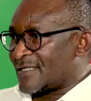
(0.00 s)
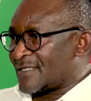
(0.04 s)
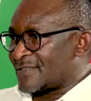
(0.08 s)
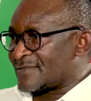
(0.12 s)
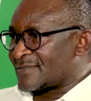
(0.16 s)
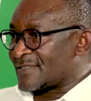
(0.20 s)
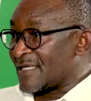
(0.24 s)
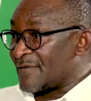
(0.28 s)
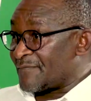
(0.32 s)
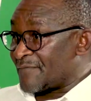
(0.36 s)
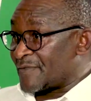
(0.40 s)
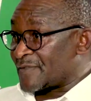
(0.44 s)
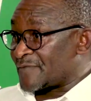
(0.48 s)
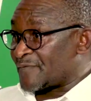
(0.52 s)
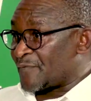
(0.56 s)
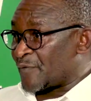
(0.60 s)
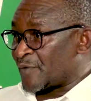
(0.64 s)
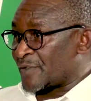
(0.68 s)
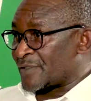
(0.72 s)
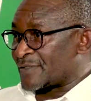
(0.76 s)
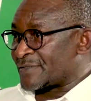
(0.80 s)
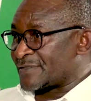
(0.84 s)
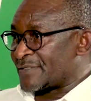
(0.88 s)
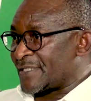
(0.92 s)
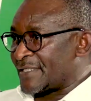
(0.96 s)
service,
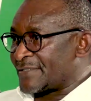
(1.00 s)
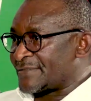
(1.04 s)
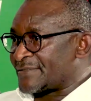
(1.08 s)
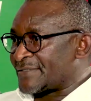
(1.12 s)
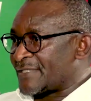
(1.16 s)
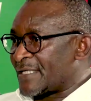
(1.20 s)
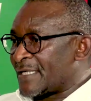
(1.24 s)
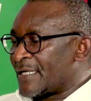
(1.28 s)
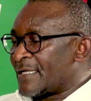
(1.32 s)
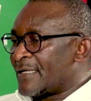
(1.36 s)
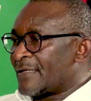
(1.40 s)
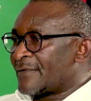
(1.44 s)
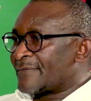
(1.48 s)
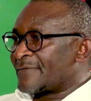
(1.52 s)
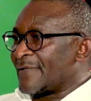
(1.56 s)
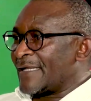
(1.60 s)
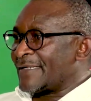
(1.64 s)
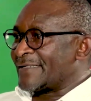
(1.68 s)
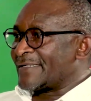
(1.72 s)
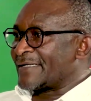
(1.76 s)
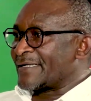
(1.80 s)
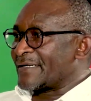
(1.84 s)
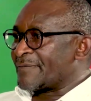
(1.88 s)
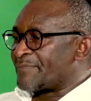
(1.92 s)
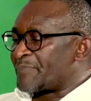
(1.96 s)
for instance,
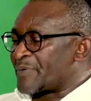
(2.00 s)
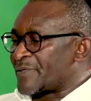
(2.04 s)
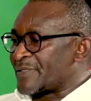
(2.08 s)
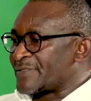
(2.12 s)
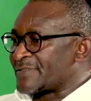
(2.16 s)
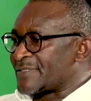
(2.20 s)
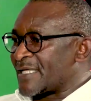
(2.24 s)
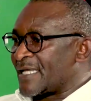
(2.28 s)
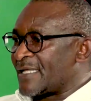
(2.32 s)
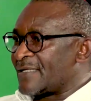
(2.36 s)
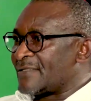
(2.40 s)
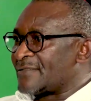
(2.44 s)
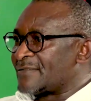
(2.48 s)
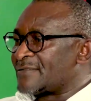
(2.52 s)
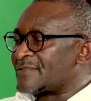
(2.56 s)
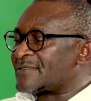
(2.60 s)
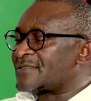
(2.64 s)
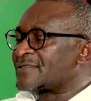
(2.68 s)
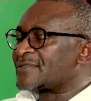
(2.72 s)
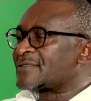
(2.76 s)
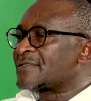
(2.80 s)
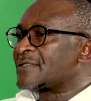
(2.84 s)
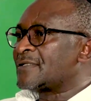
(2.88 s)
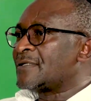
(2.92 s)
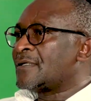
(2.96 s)
that
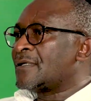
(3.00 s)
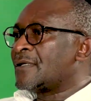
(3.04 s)
represents